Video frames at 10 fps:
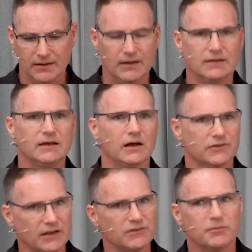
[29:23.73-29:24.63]
And
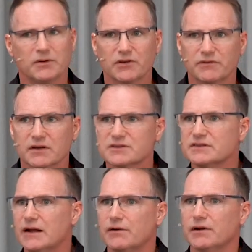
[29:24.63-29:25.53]
yes, that specific
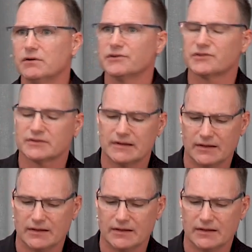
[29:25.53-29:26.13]
scenario is